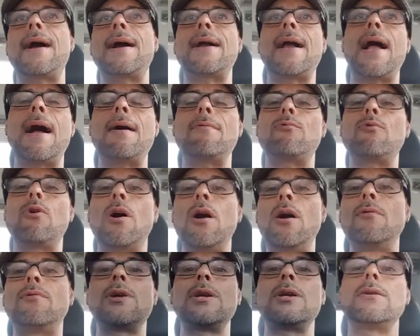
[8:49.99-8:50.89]
I got
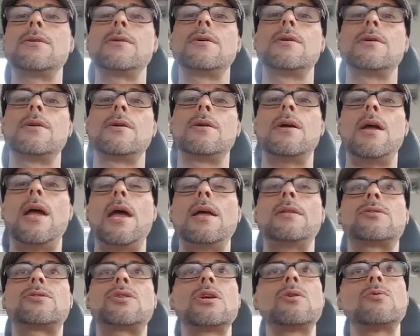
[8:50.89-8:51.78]
worried,
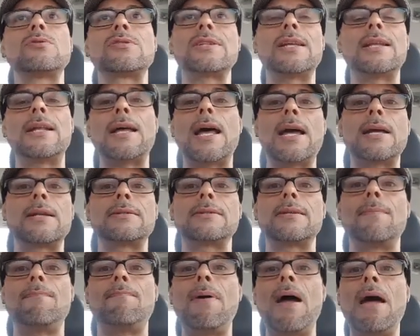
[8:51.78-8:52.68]
and she was in
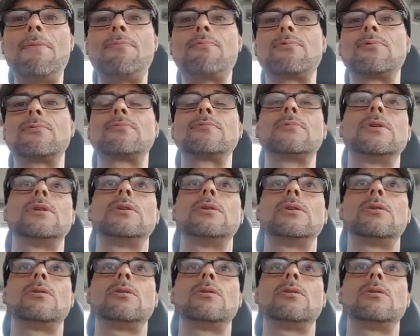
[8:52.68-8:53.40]
the bedroom.